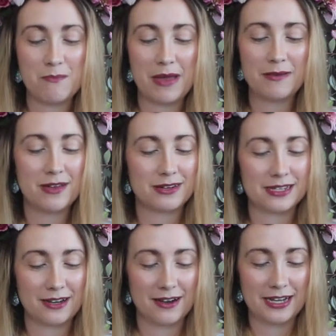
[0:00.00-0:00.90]
Maybe there
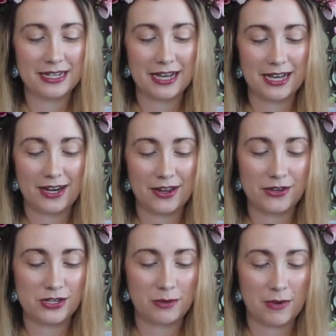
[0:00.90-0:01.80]
is a guide. I don't know
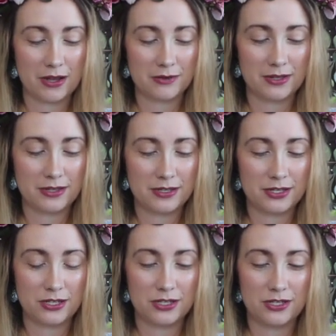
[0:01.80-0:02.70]
who she worked with
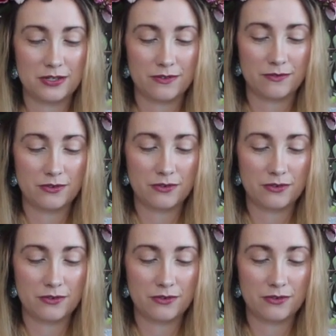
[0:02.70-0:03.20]
to, to